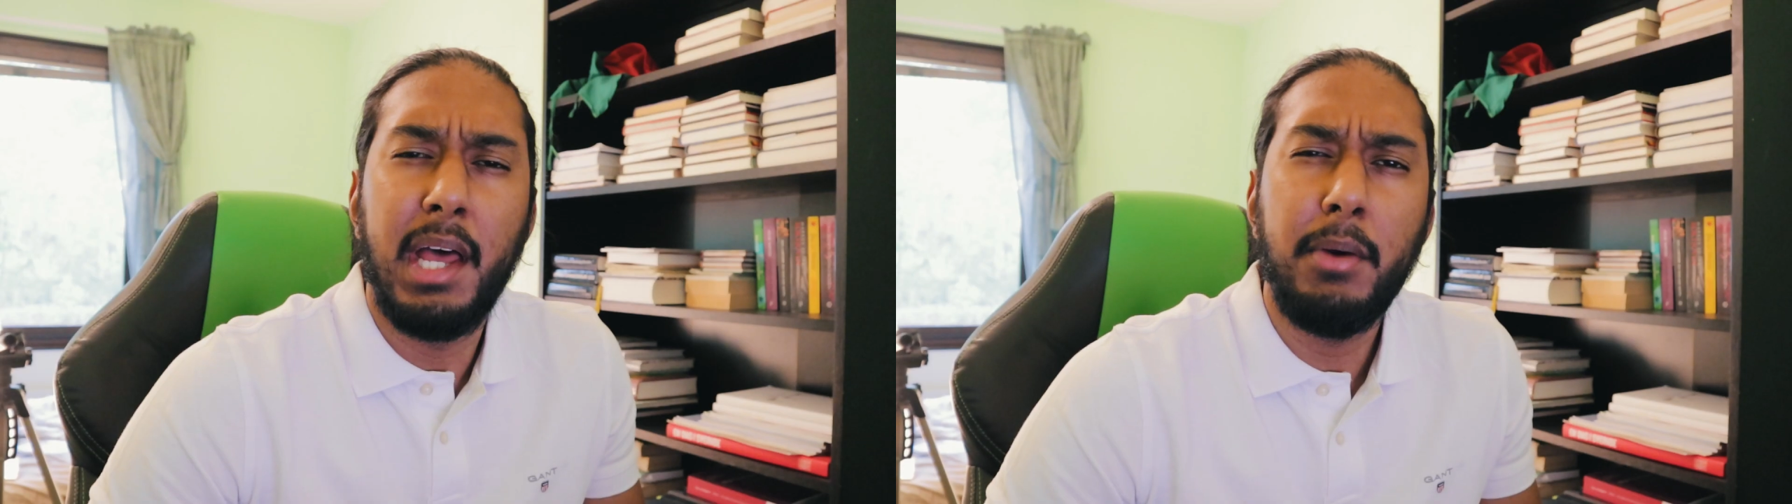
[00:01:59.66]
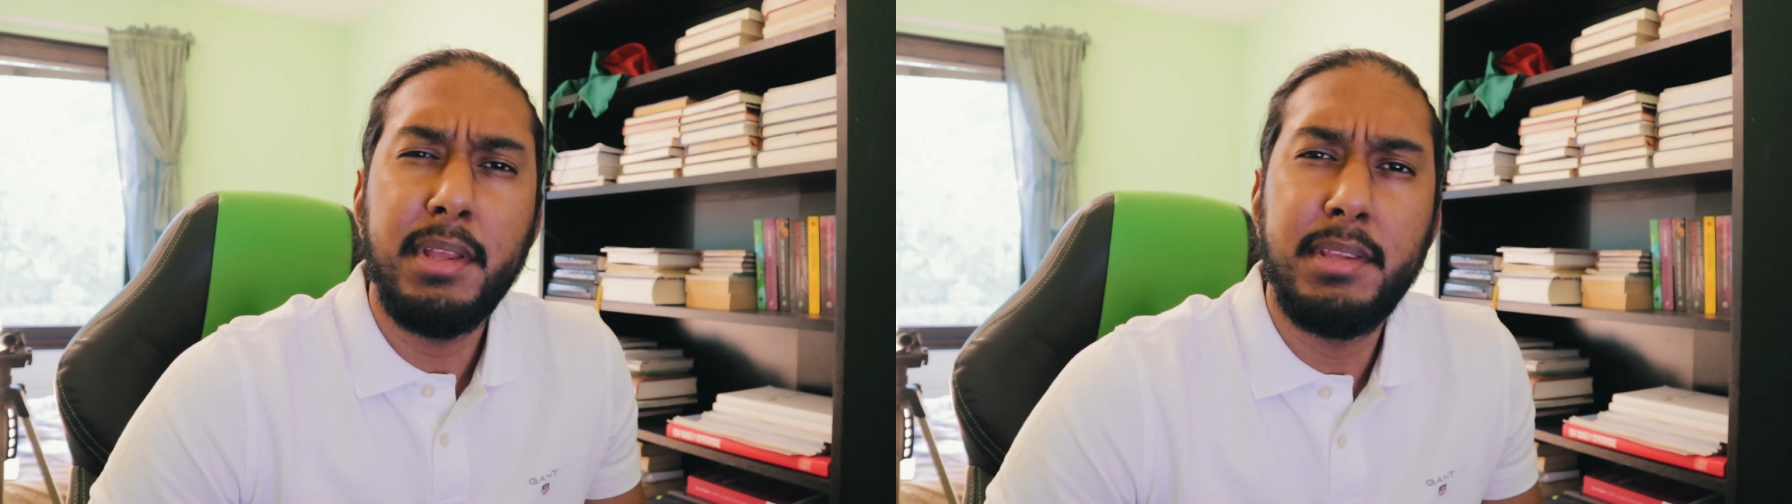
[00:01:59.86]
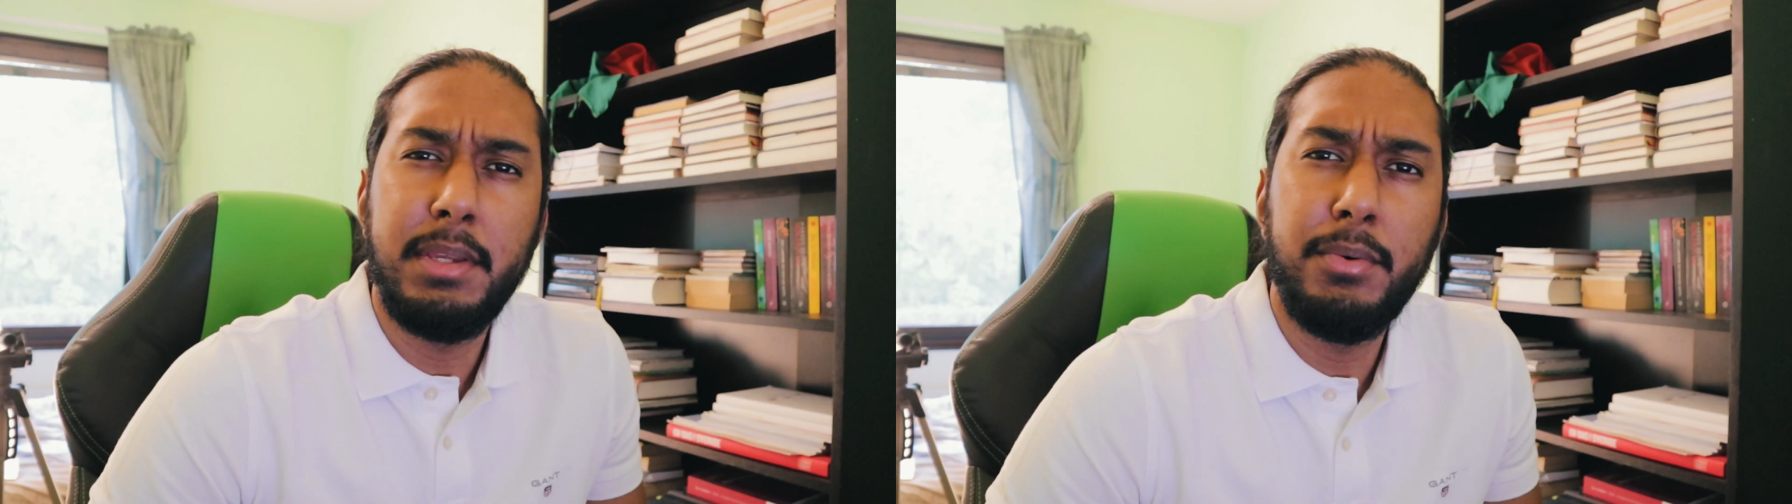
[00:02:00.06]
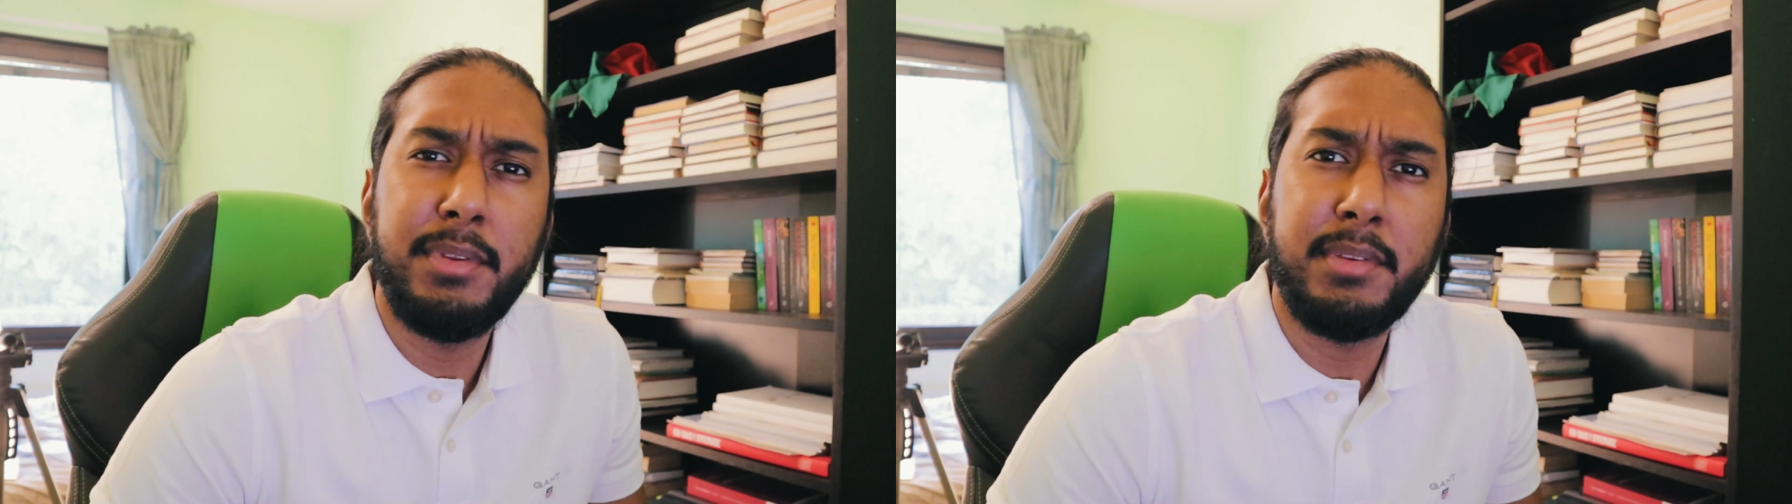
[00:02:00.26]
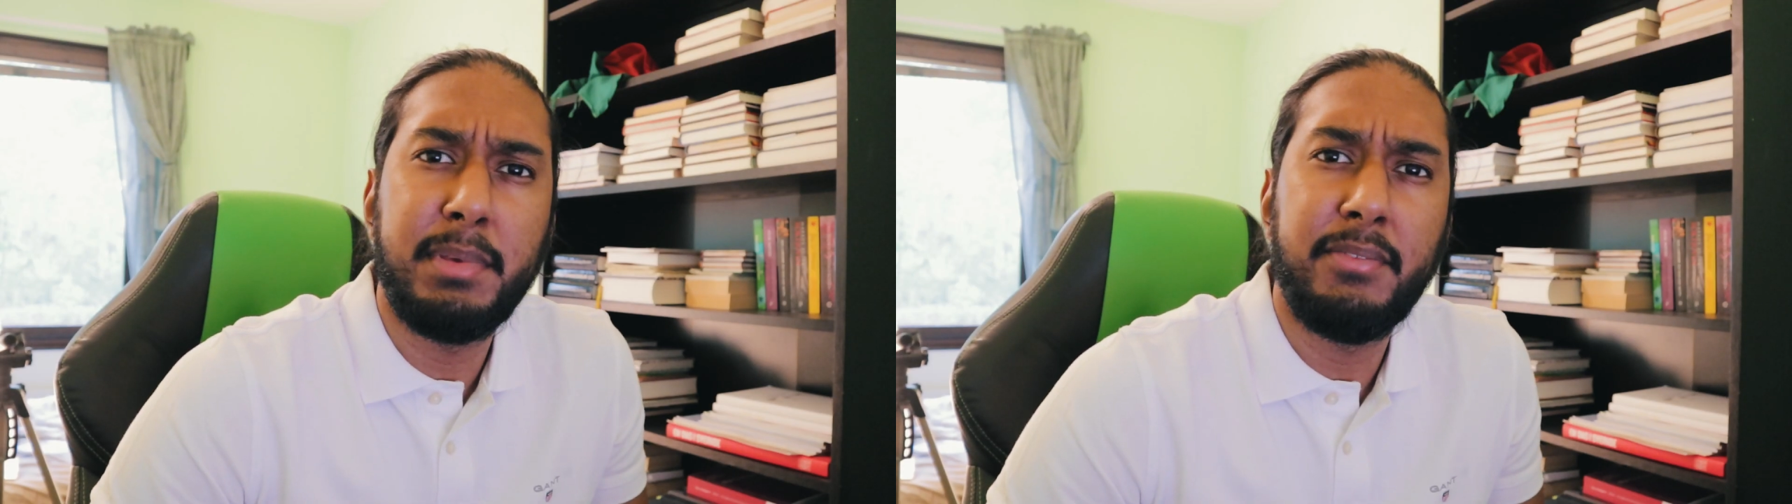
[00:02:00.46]
Now that the U
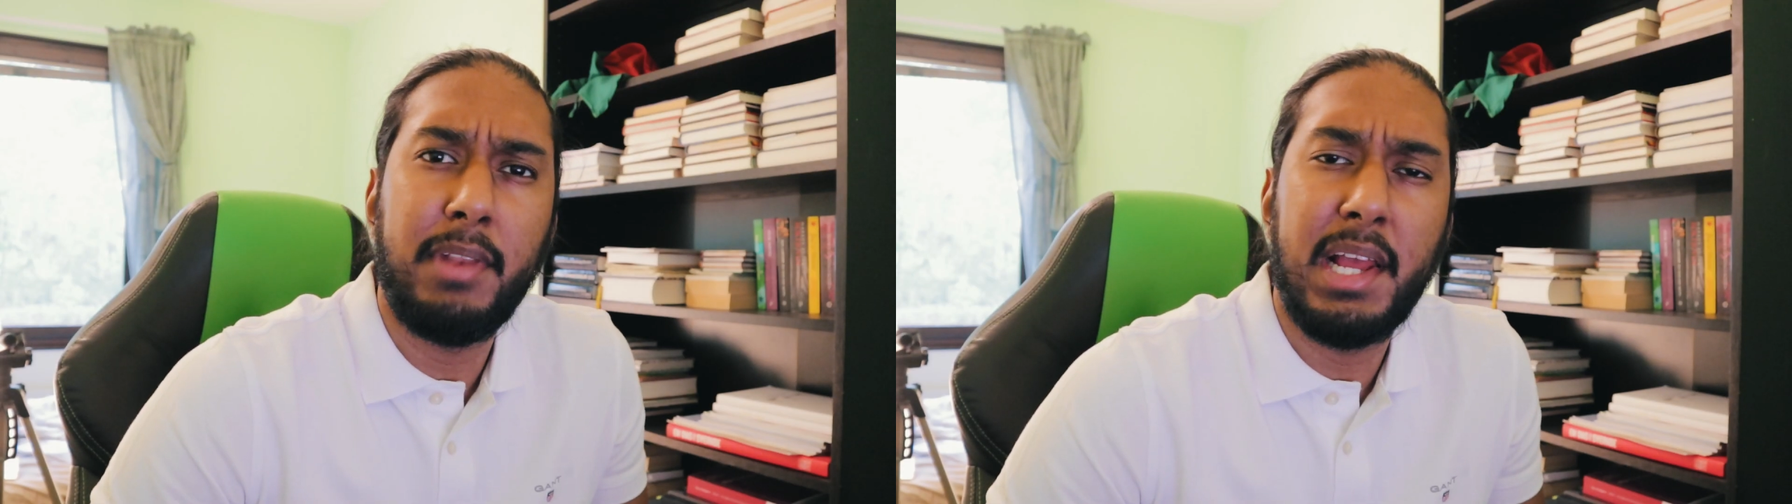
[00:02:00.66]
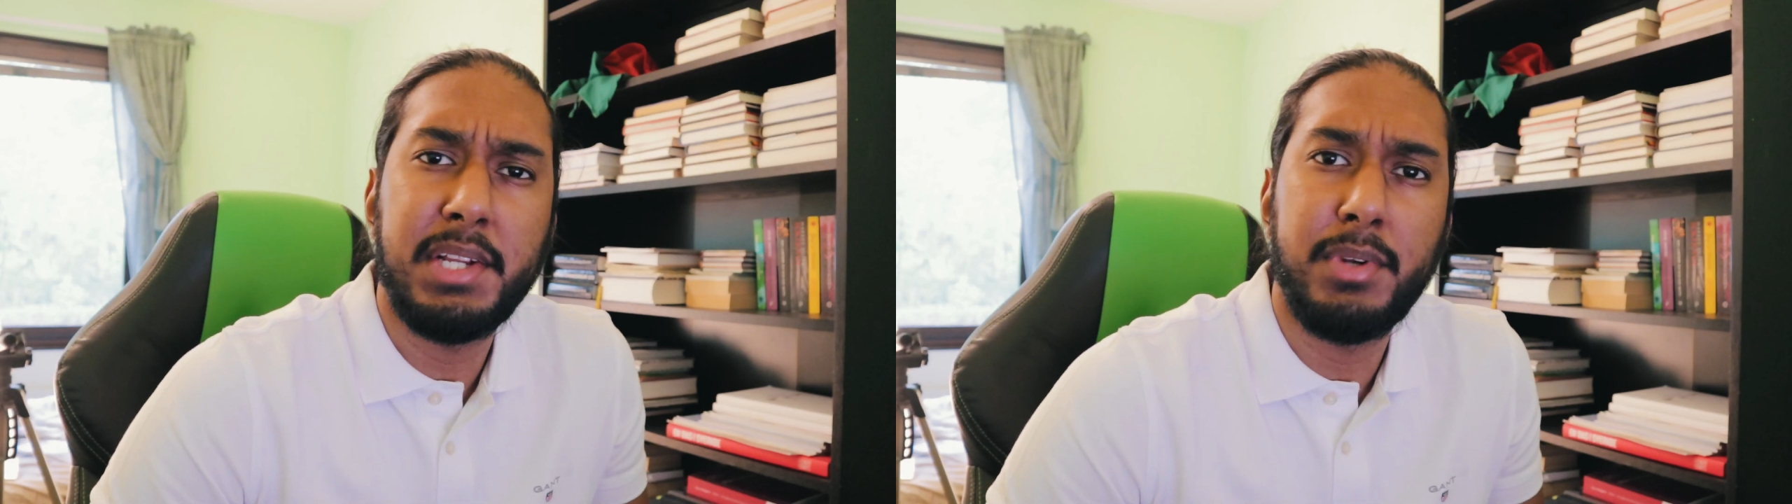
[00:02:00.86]
S B flash